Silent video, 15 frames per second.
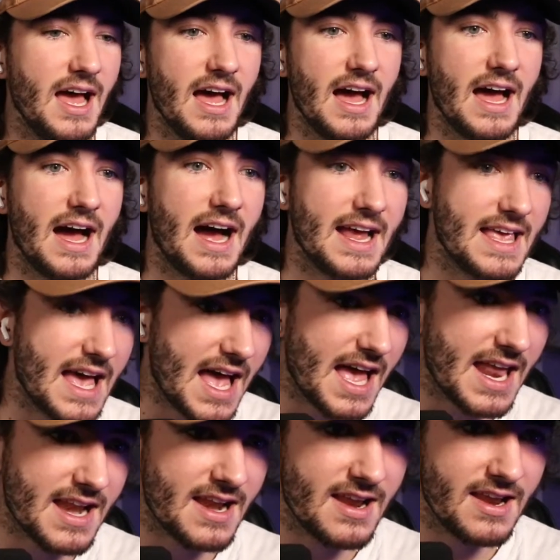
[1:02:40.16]

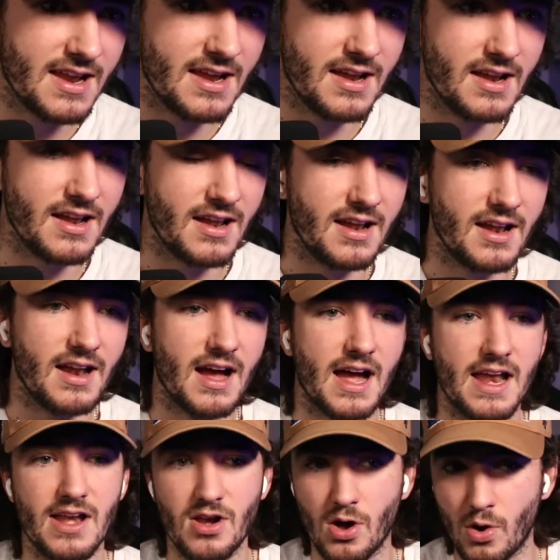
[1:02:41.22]
Again, I
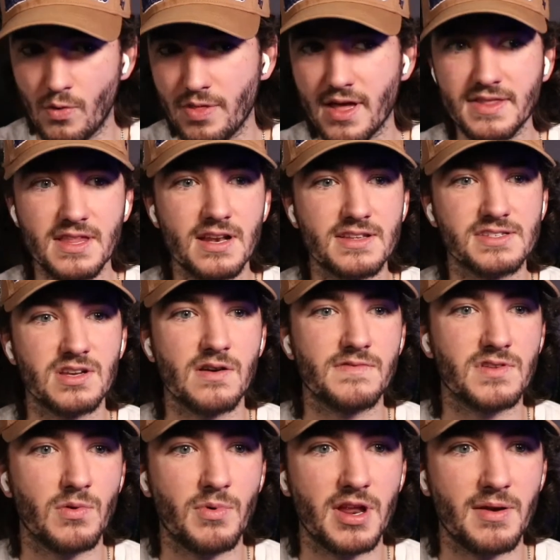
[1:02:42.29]
know that the deserve
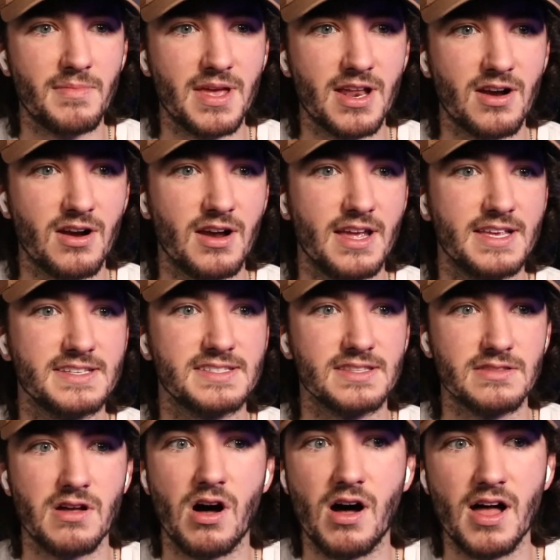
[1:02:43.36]
to win a meter is
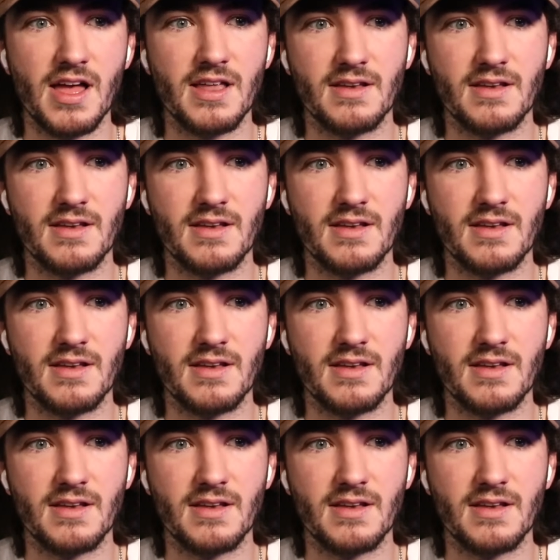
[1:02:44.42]
not